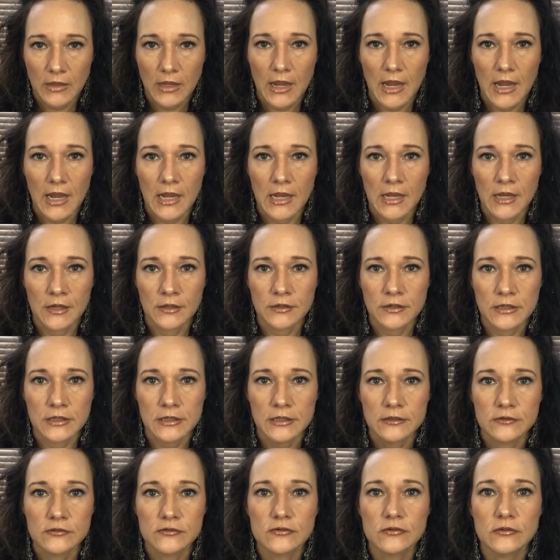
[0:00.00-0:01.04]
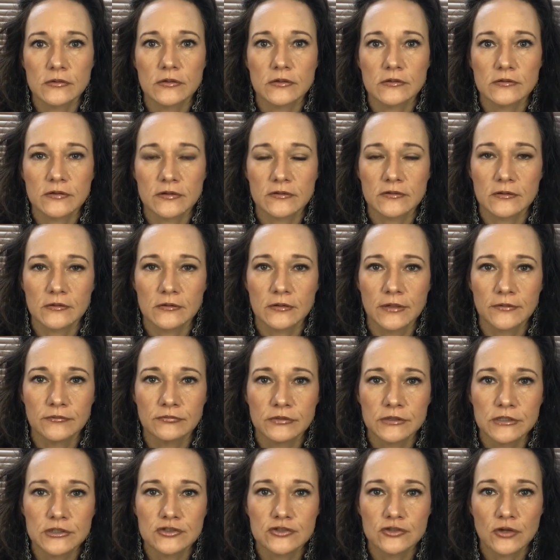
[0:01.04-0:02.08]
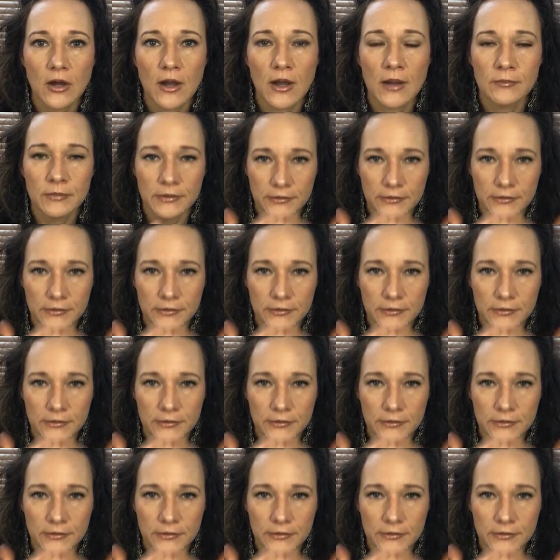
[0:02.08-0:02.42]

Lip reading: and it does a lovely job.